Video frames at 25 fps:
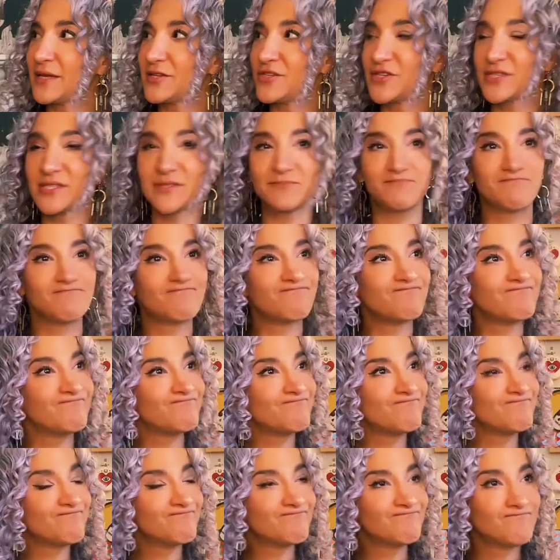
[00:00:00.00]
just
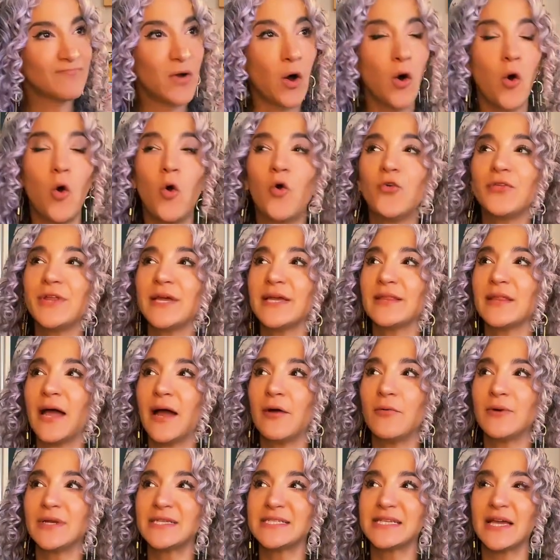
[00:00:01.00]
holding
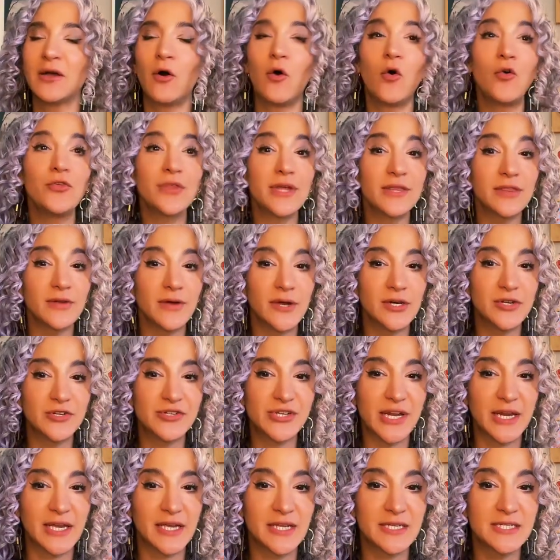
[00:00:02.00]
their
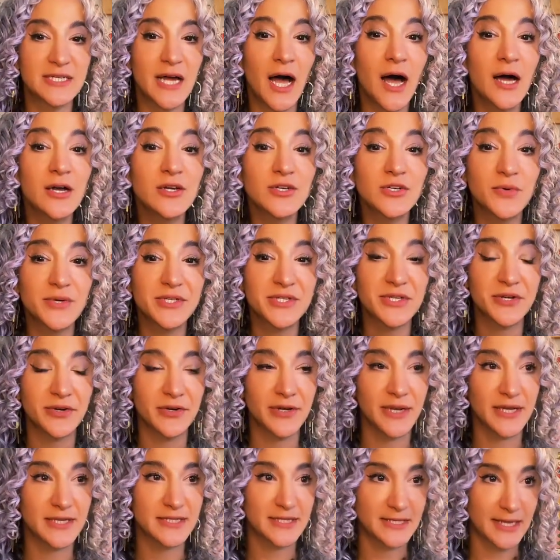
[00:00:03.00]
energetic tongue to a
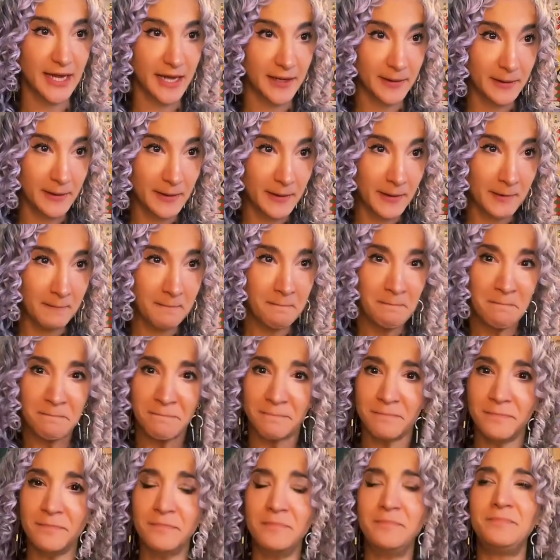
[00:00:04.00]
certain extent,
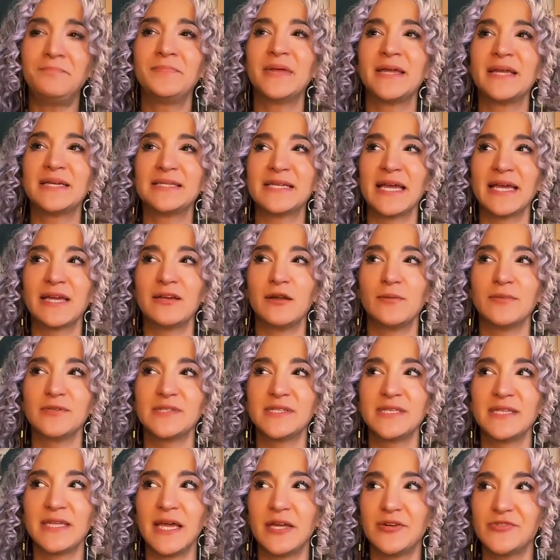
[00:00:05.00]
because I can
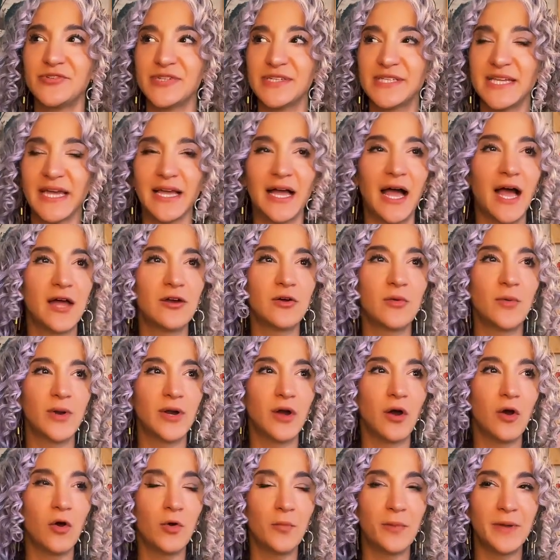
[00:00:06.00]
almost see the energy saying, I don't
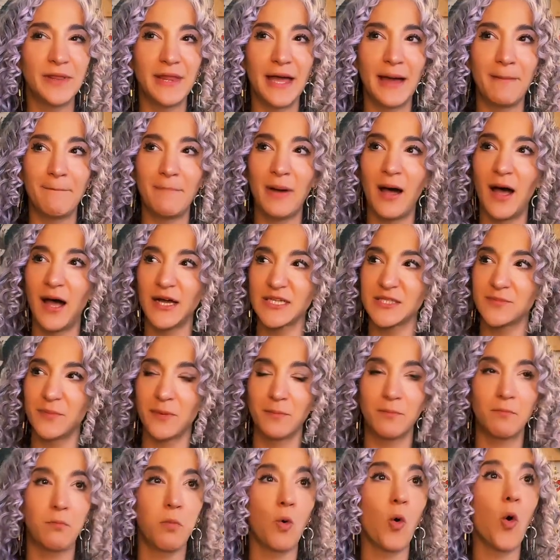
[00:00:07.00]
want to open that box,
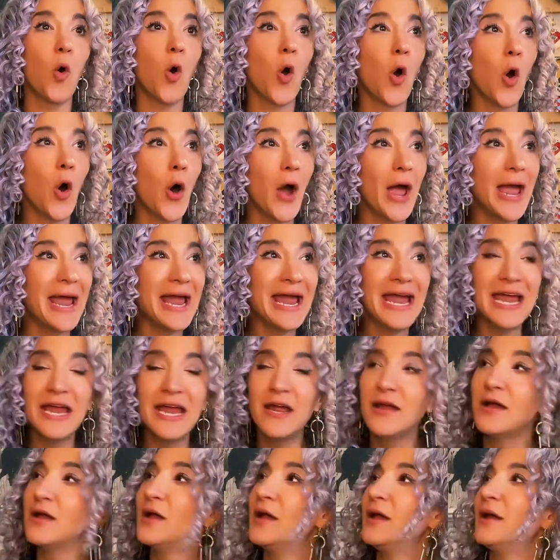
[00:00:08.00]
but
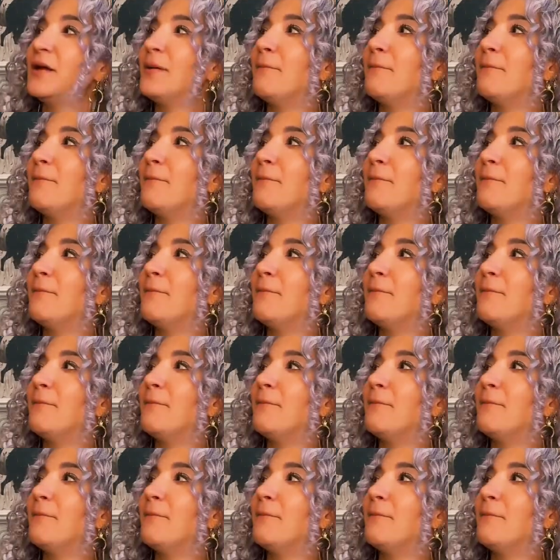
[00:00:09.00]
boy,